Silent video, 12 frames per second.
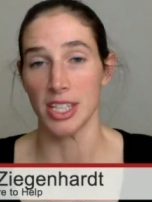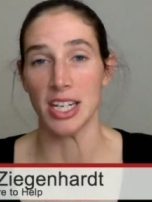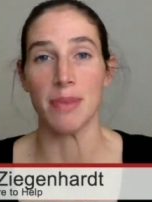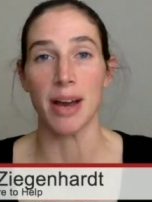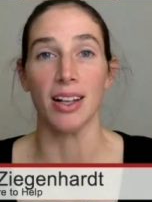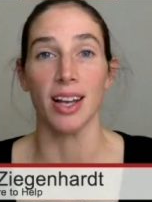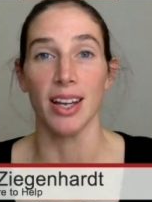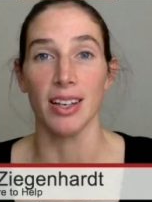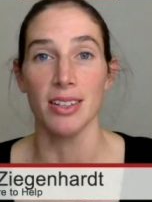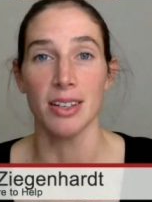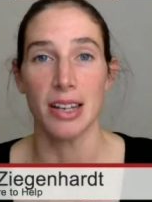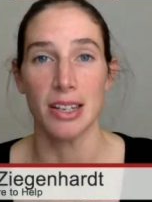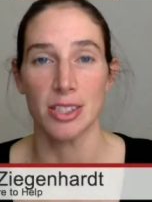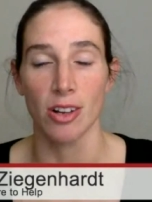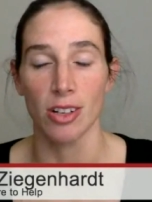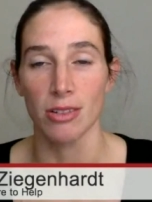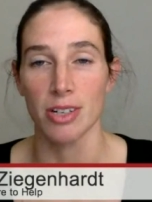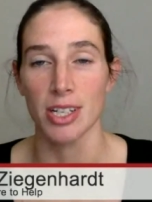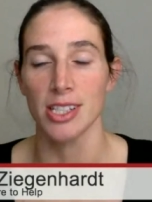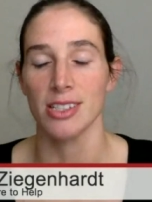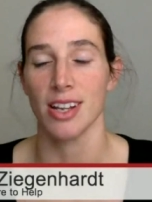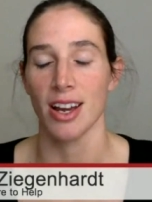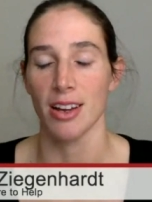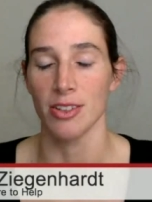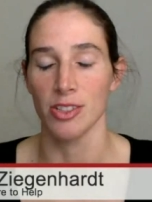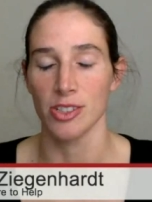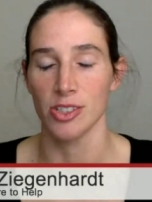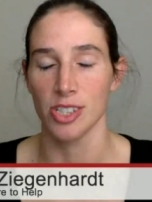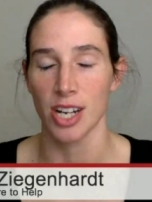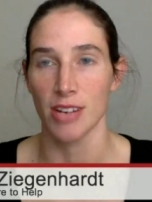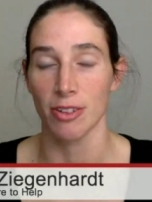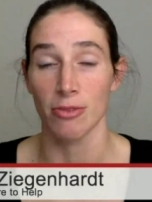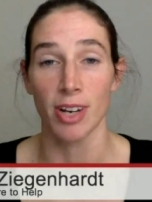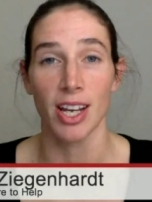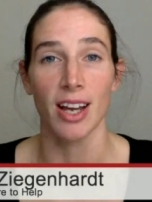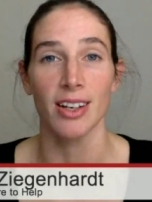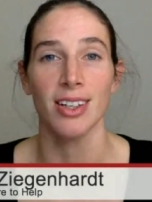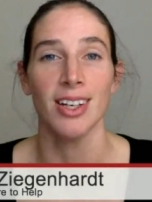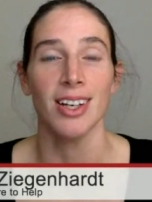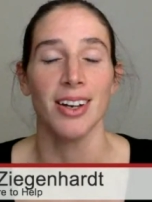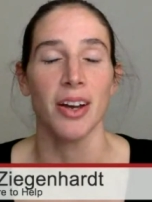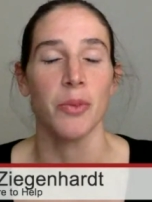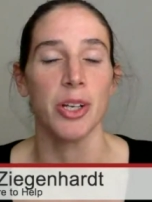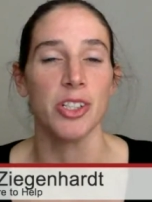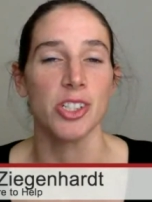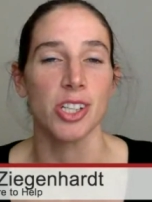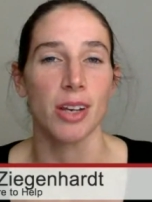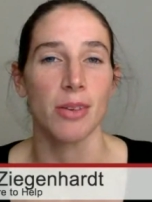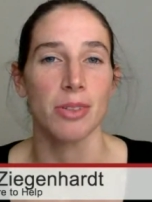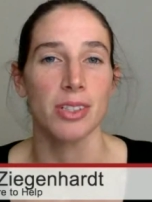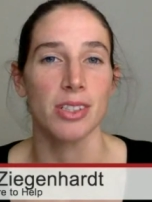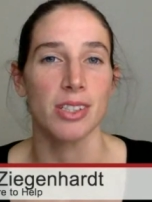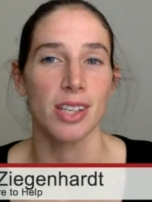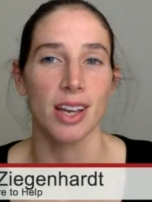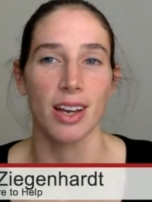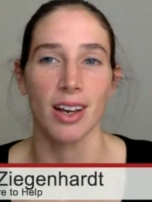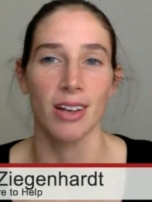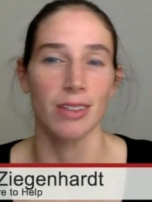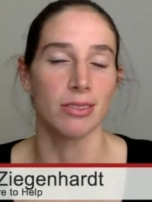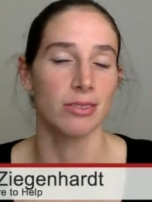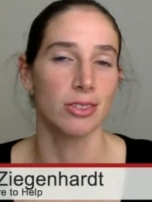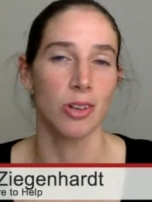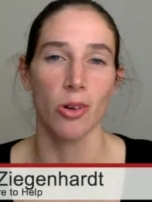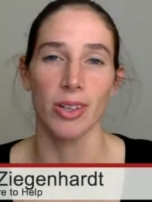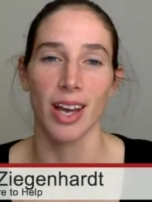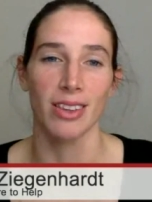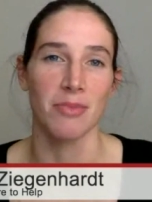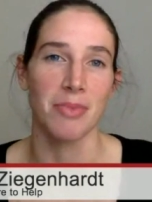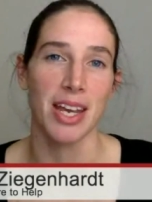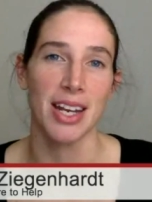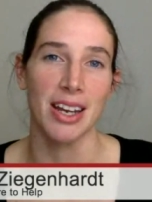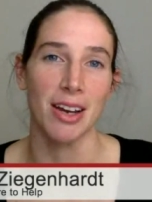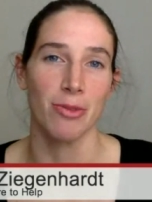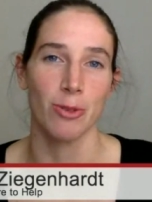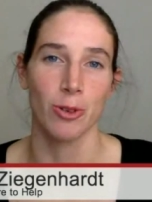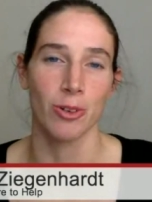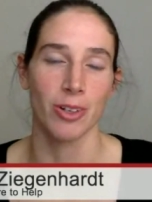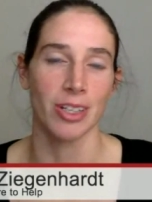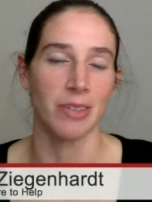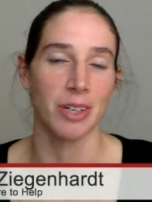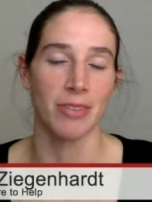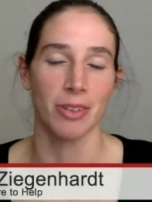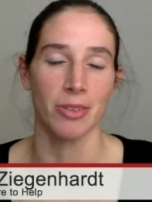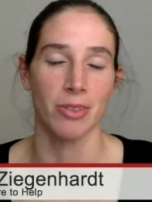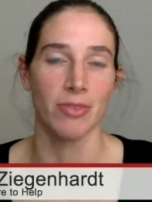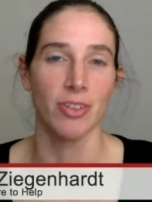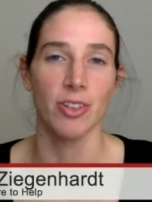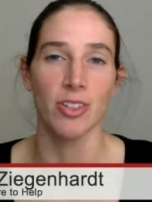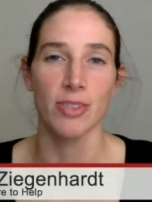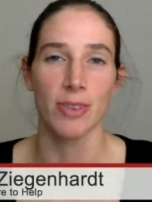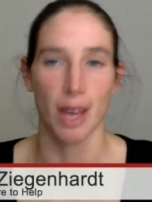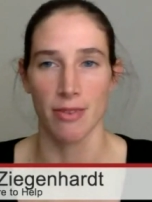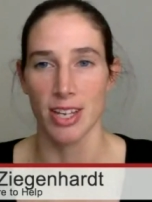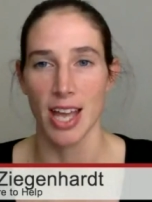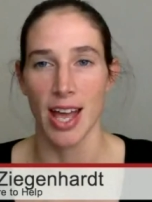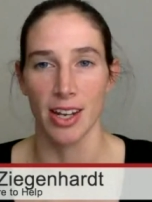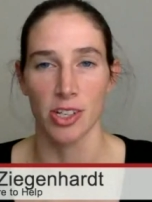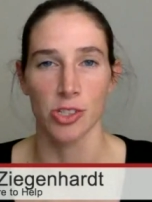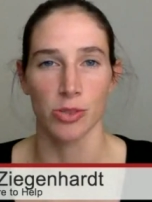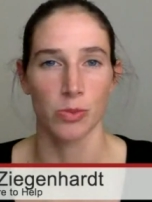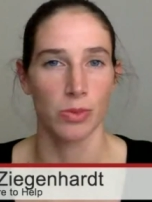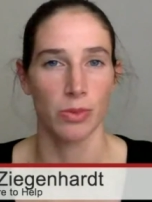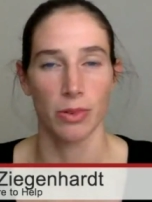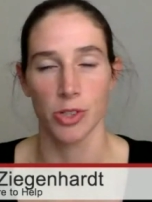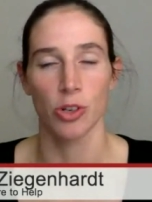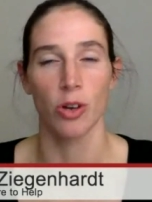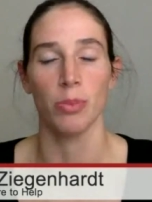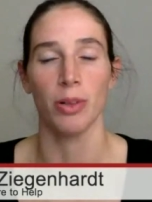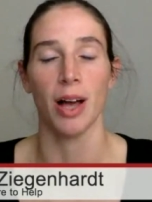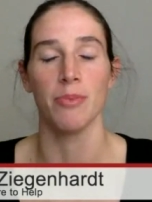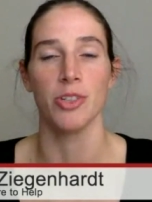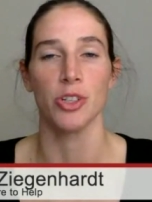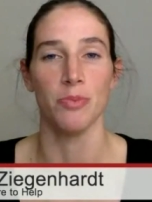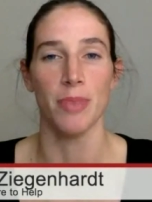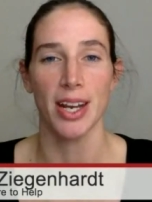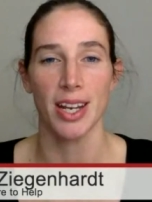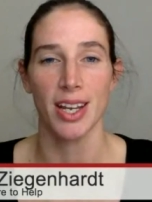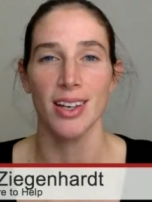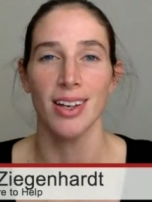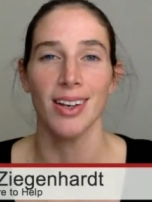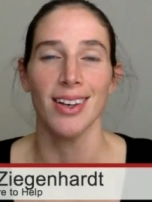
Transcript: City Ballet soloist, Jennifer Ringer, when she was called out in the media for, in one of her reviews, for having had a sugar plum too many,